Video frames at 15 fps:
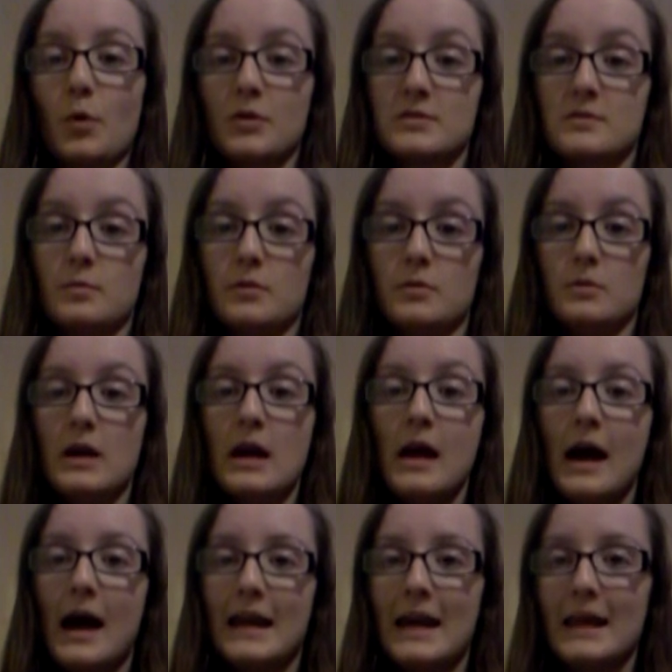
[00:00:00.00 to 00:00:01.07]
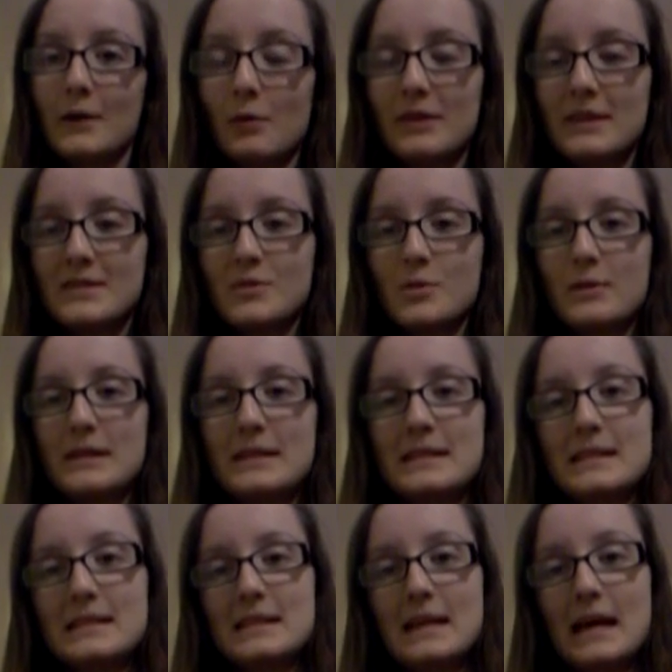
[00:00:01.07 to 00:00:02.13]
possible, and anyone that's doing a
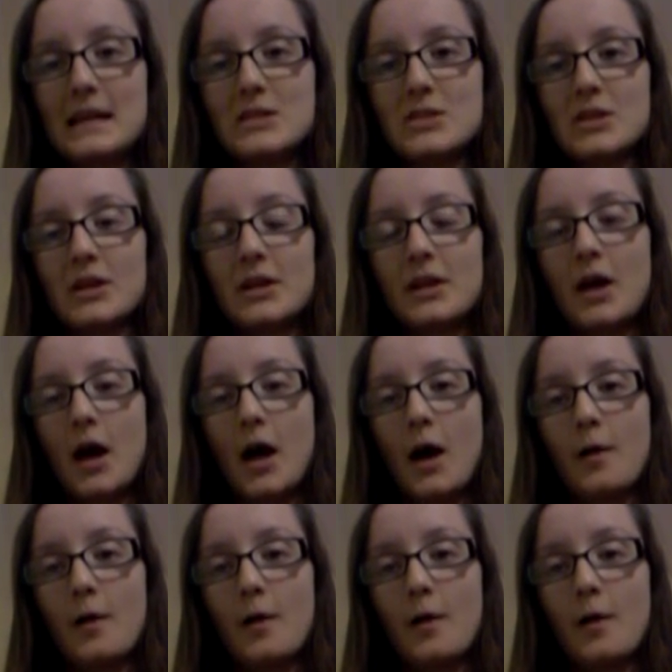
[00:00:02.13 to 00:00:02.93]
dissertation